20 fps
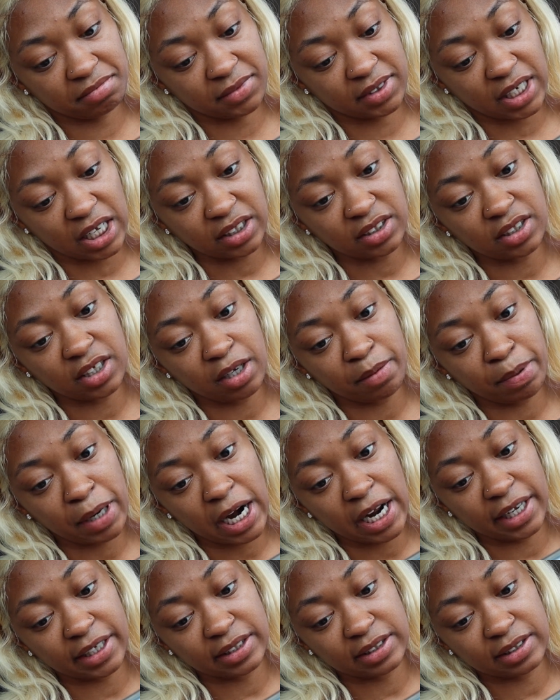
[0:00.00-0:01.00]
That's a good
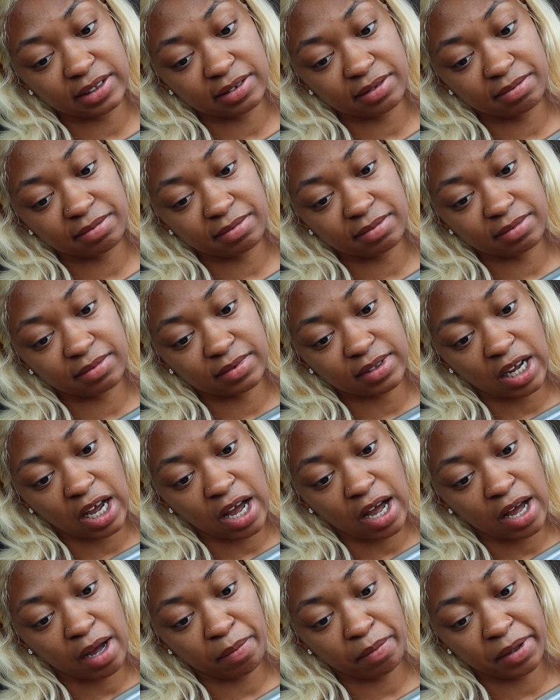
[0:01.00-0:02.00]
price.
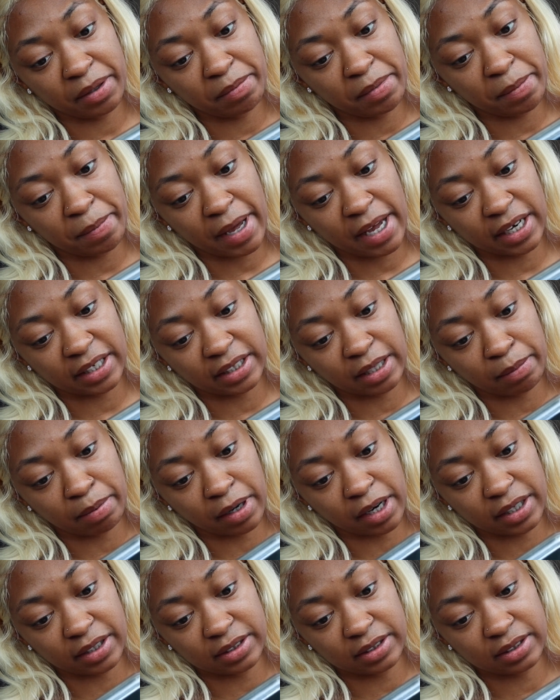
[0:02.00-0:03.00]
I wouldn't be mad at that
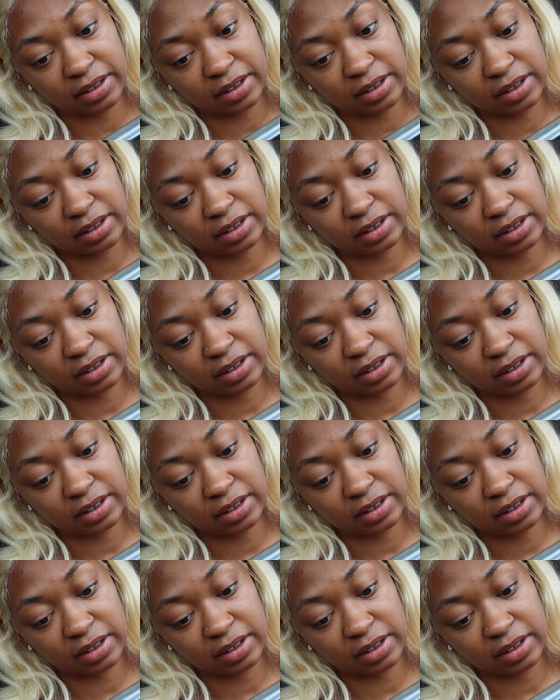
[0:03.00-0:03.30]
price.